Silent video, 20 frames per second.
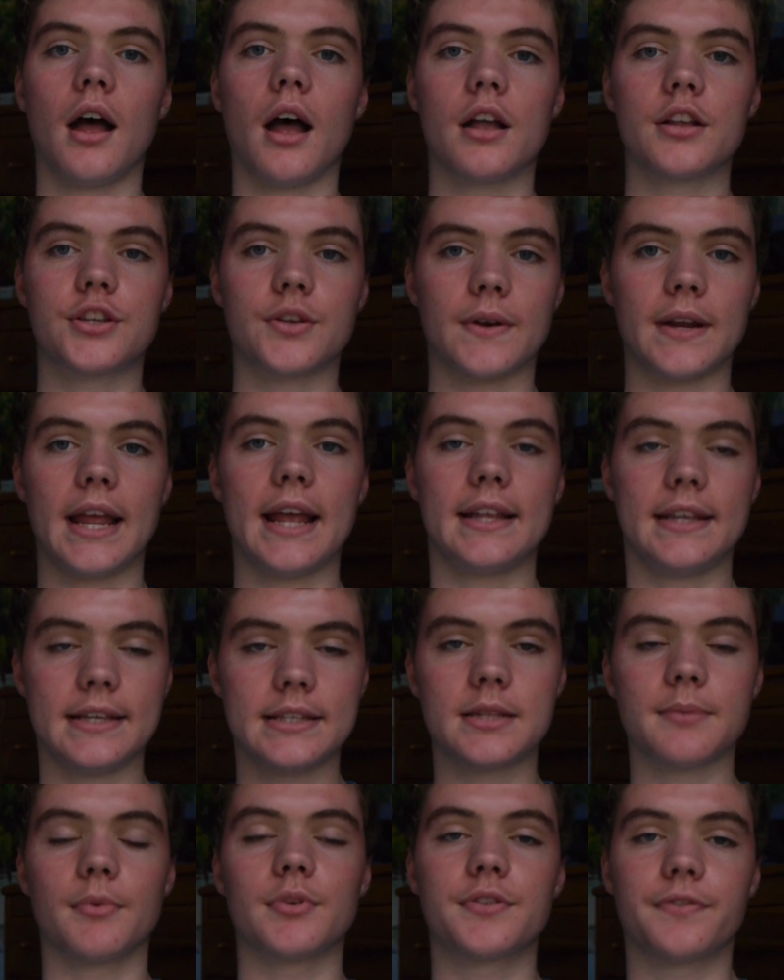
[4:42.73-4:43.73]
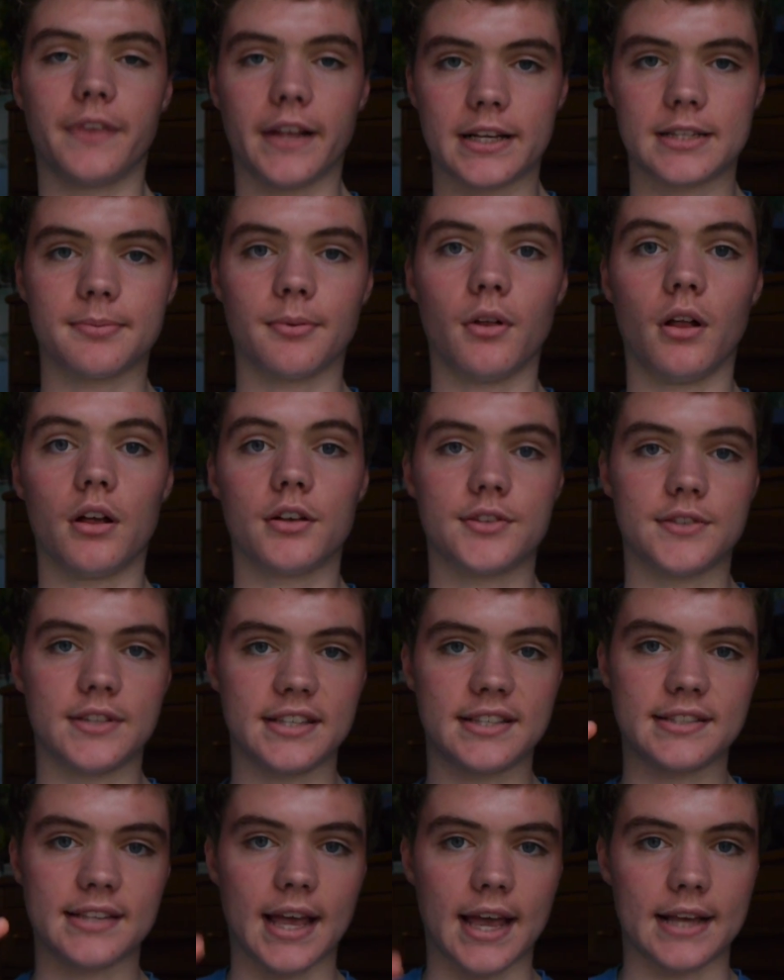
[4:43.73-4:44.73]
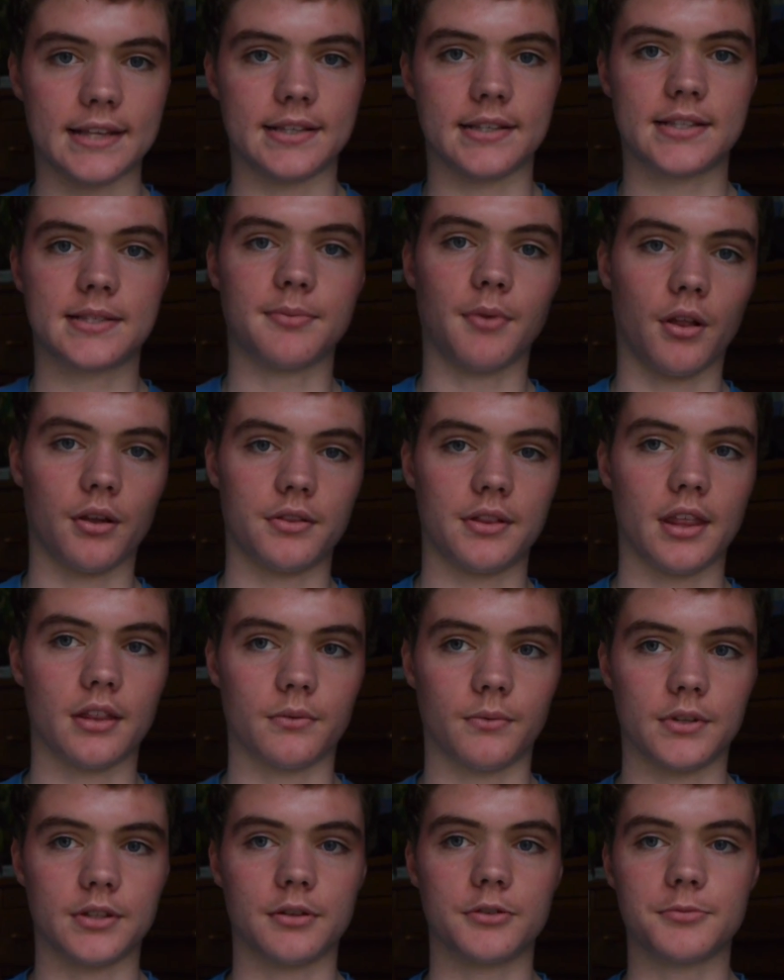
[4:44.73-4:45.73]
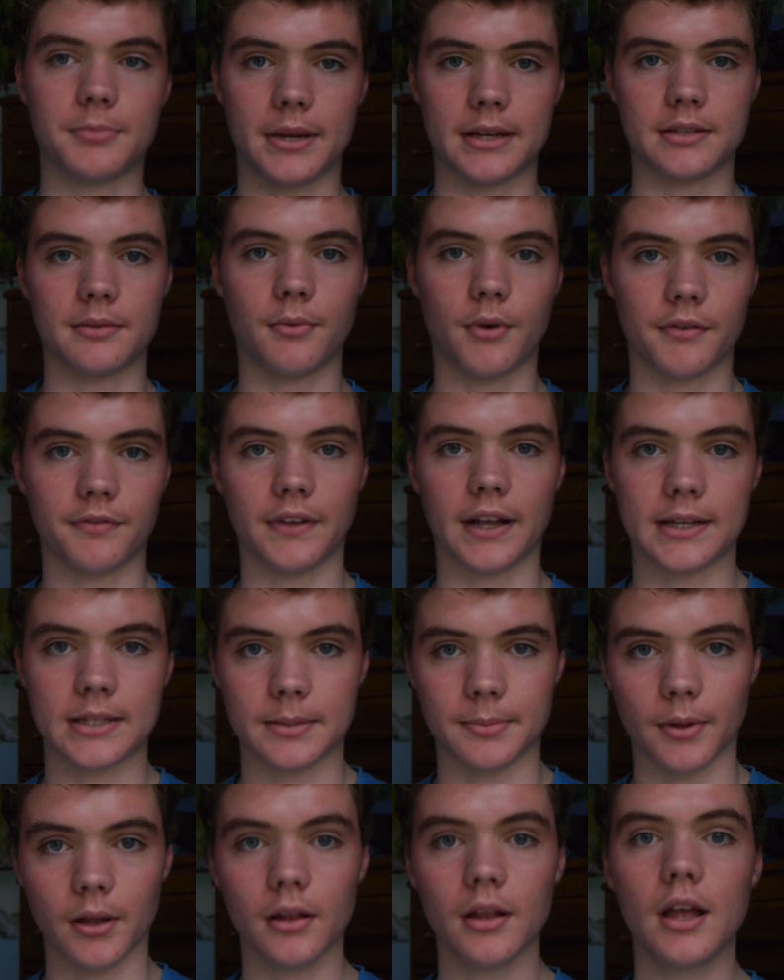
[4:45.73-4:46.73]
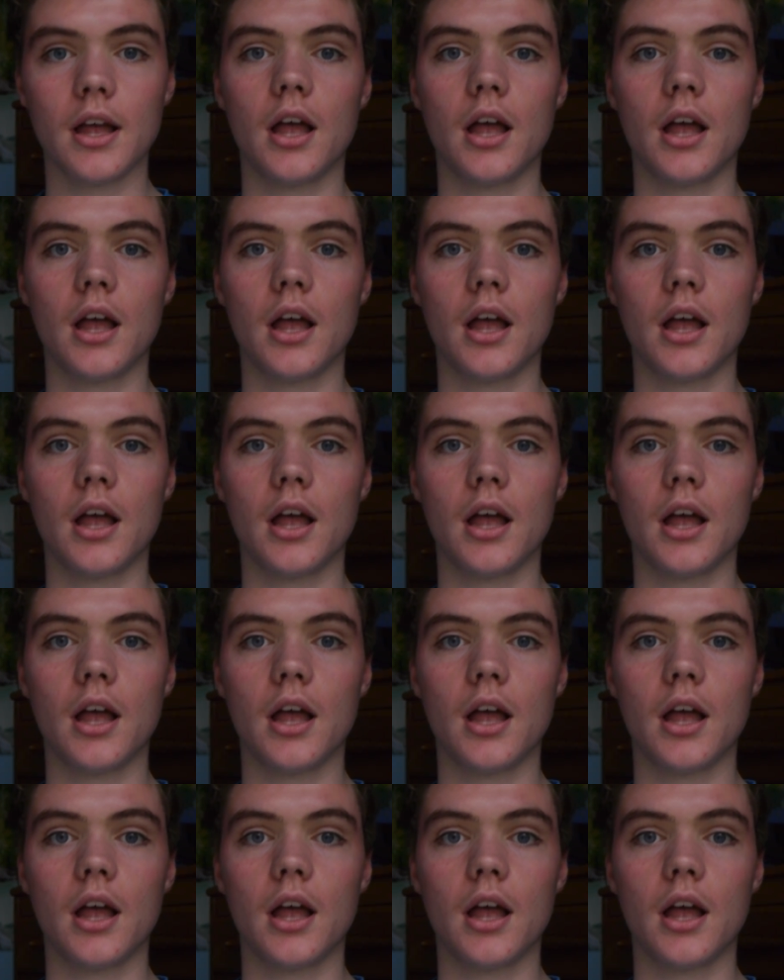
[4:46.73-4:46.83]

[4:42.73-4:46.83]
So it is the most flexible. Also, the size is smaller than the other ones, which makes it more flexible.